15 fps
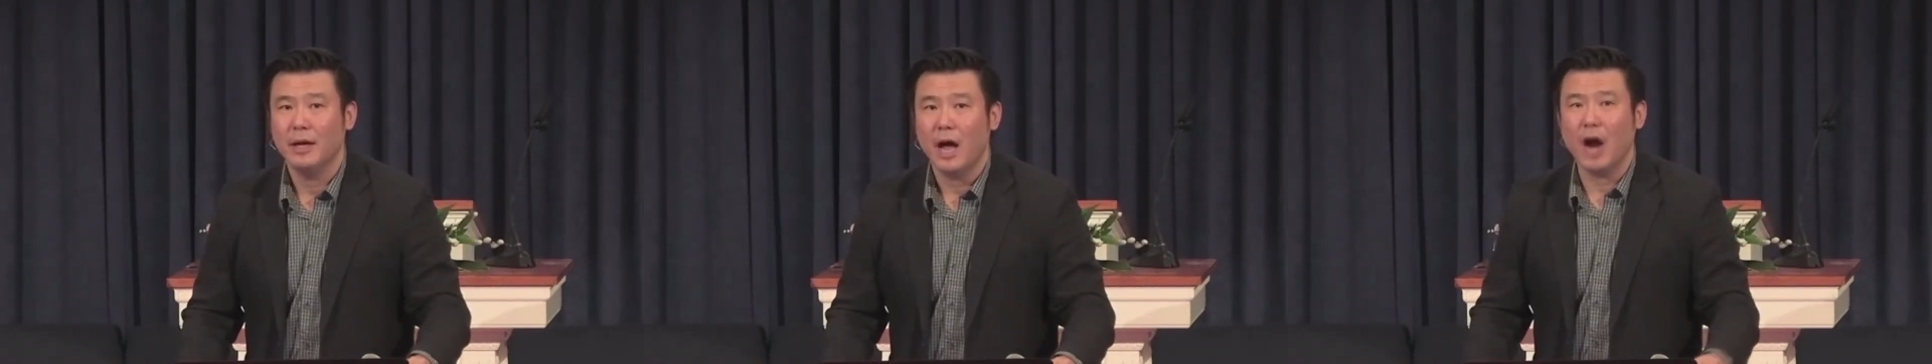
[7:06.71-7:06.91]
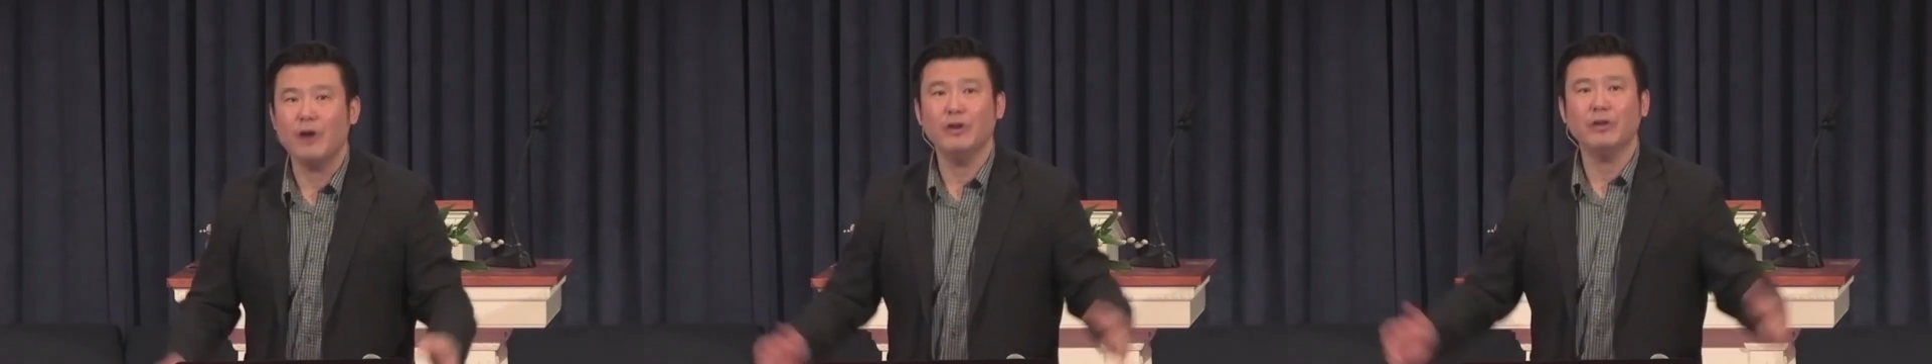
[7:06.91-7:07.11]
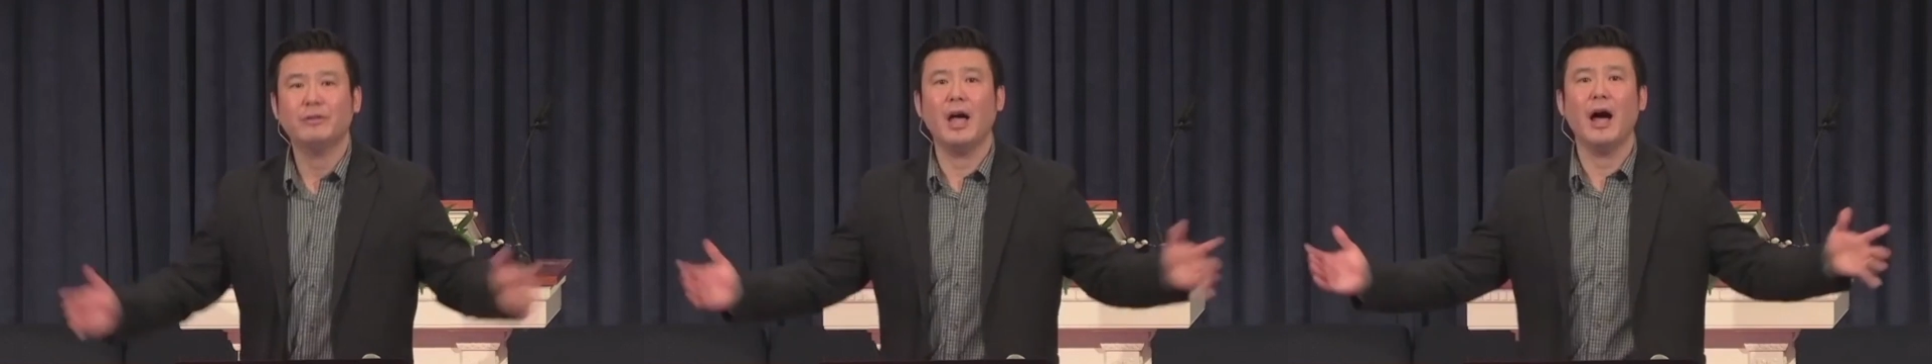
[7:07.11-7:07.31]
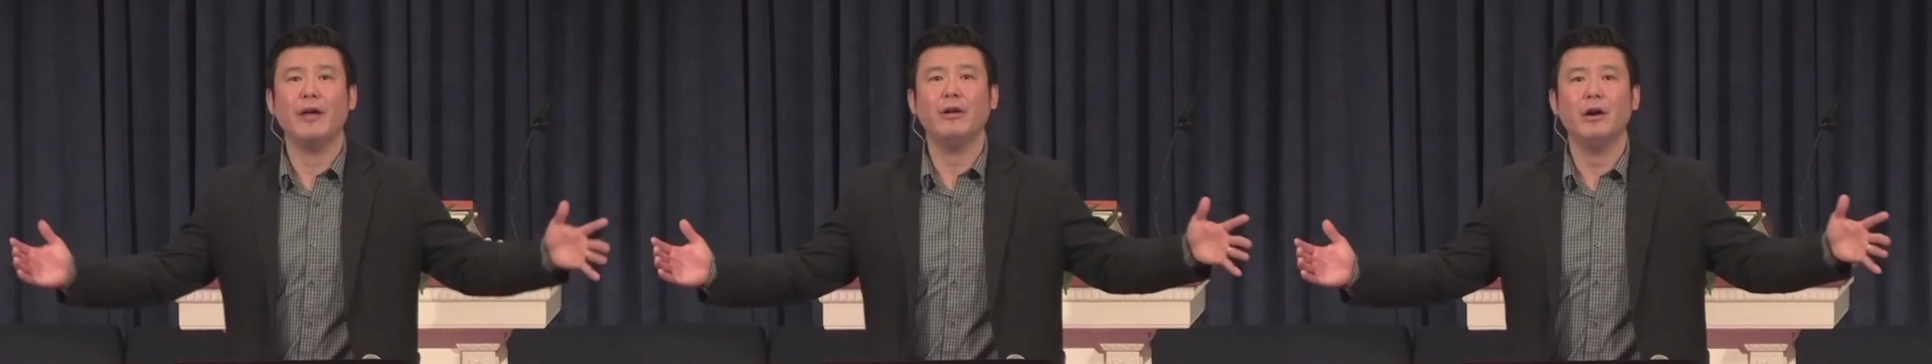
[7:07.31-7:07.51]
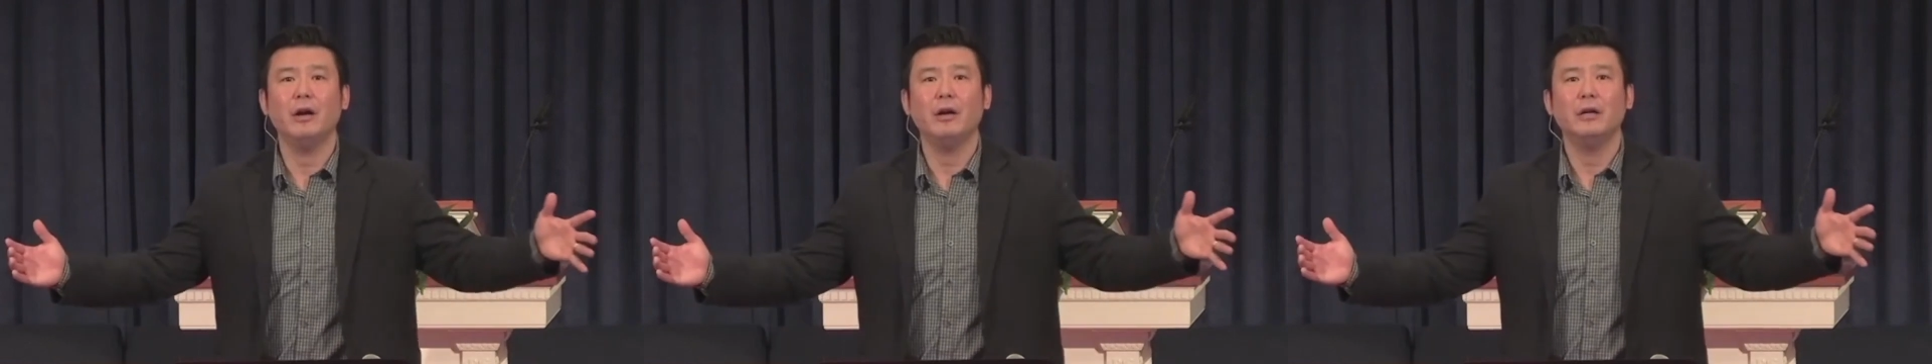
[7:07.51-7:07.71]
Are you
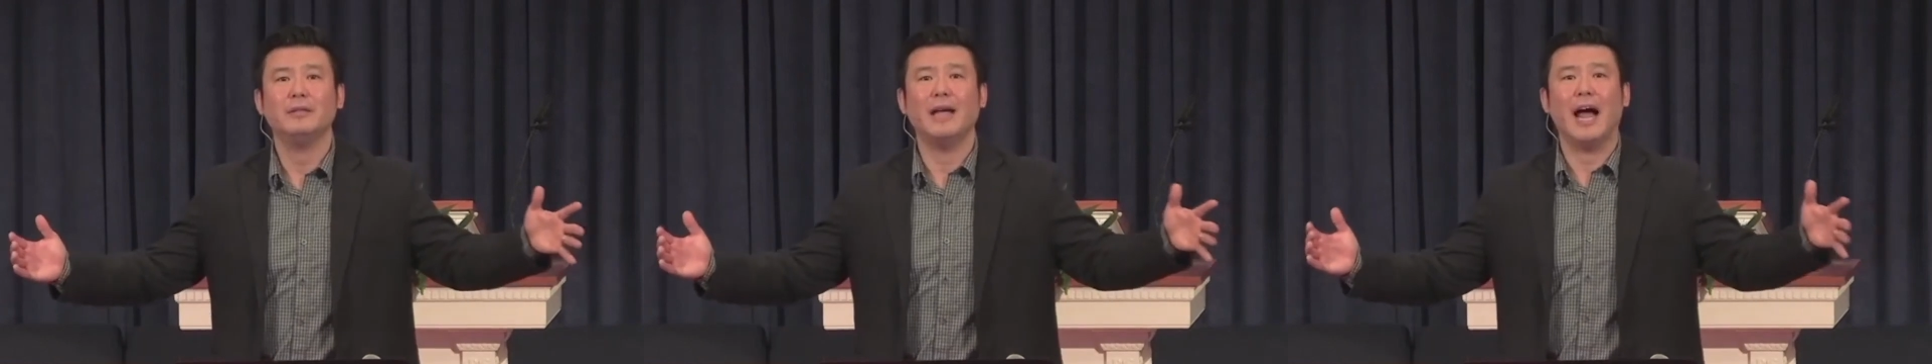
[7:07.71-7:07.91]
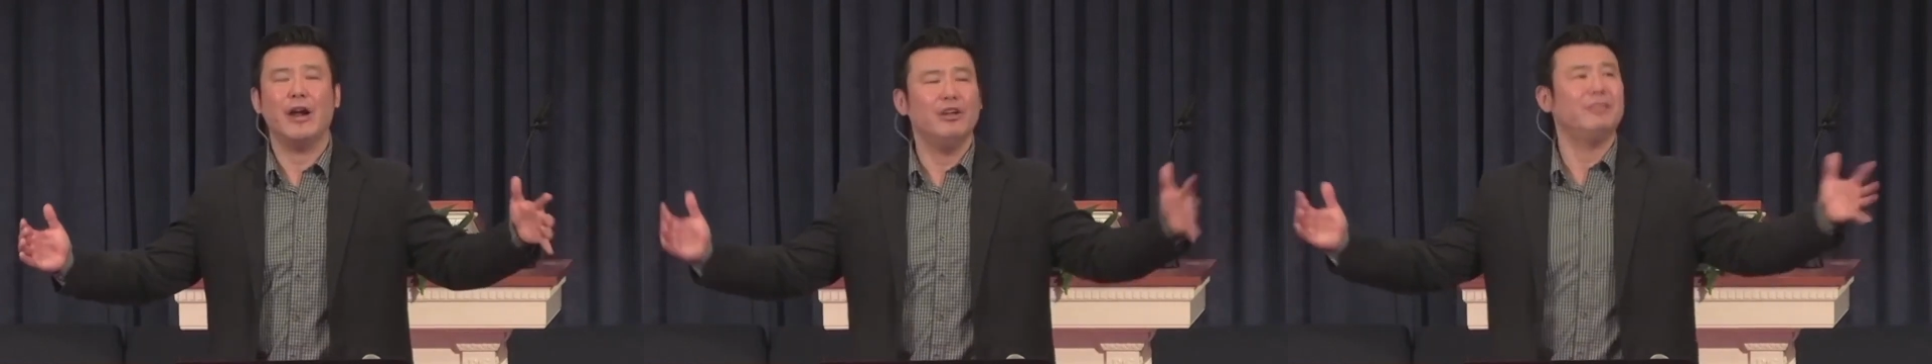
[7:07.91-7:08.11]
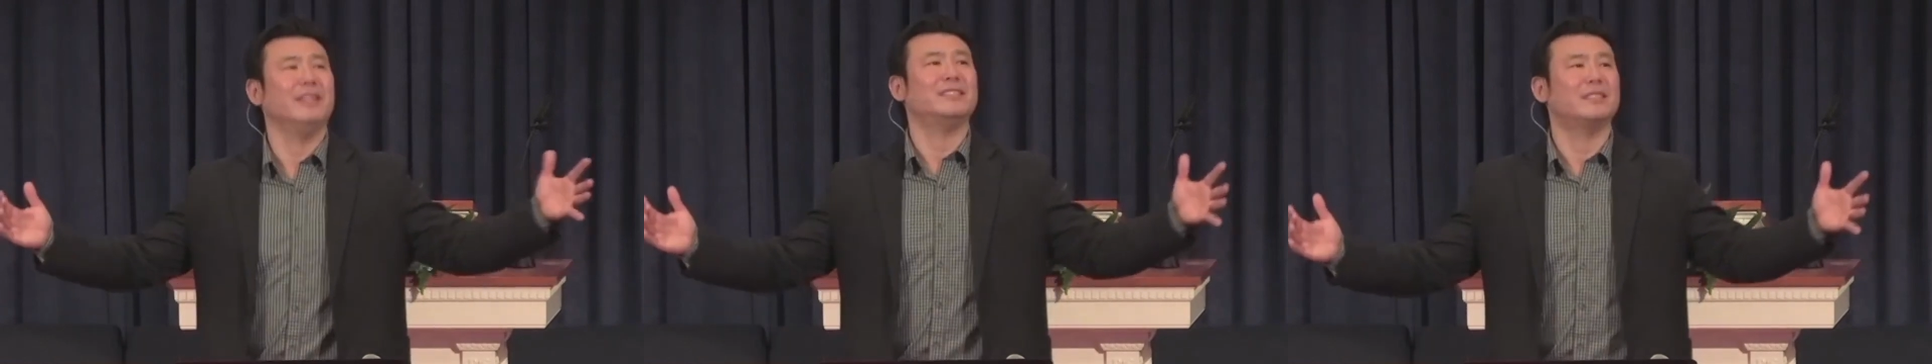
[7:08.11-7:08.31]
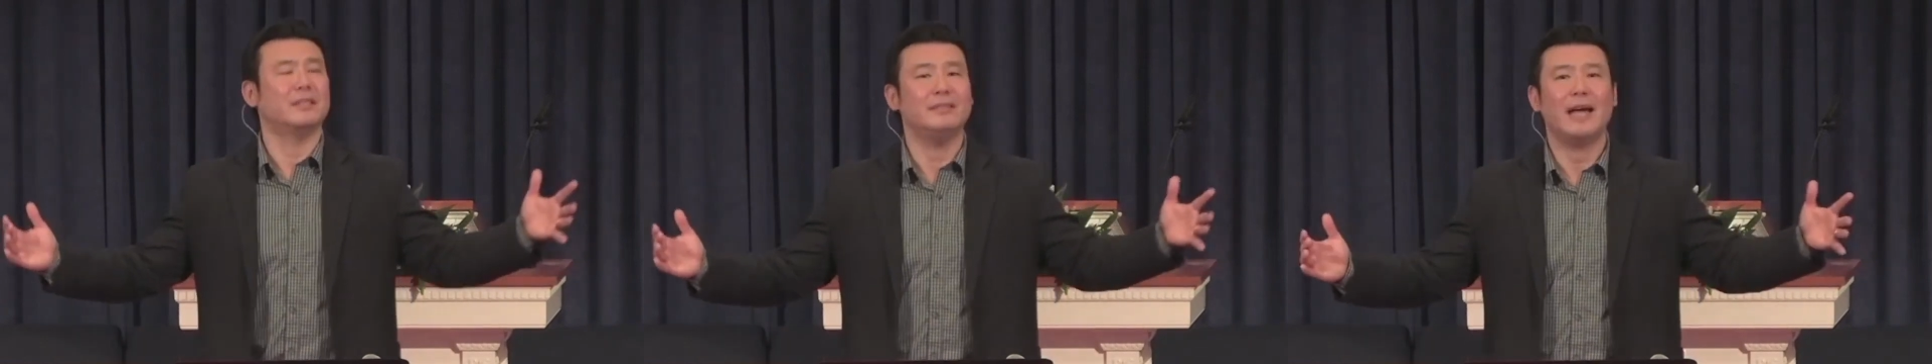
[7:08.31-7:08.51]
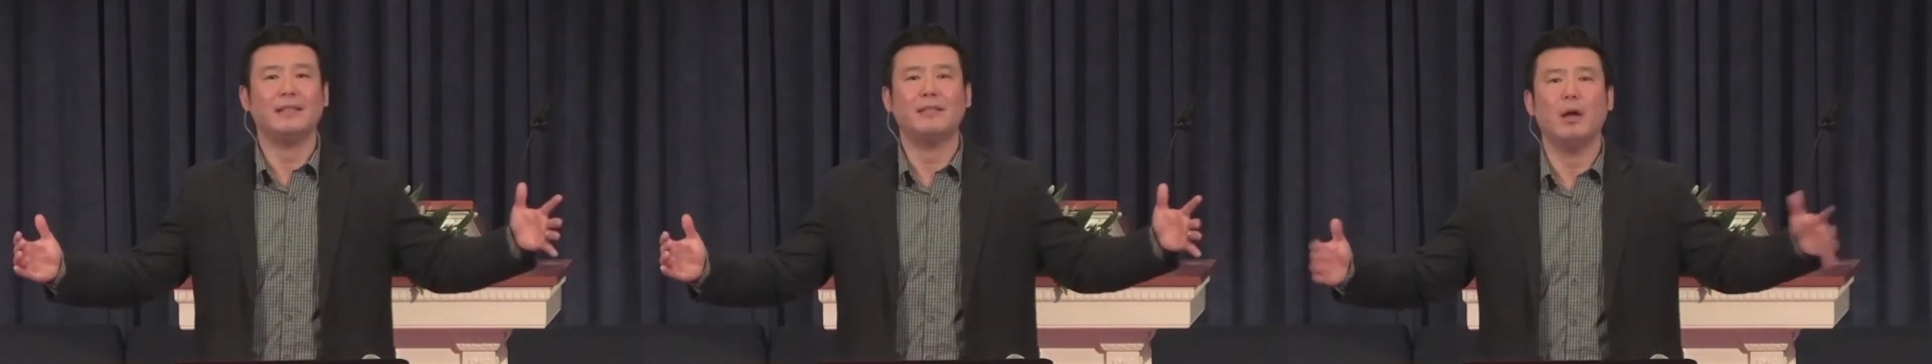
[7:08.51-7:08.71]
tired? Are you
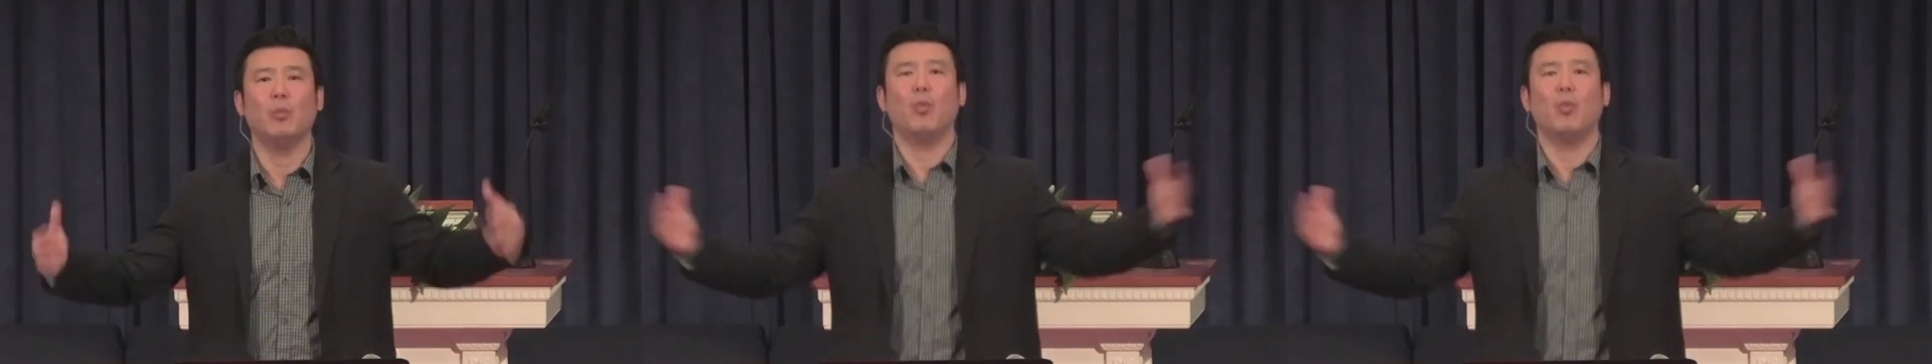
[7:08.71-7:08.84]
disconnected,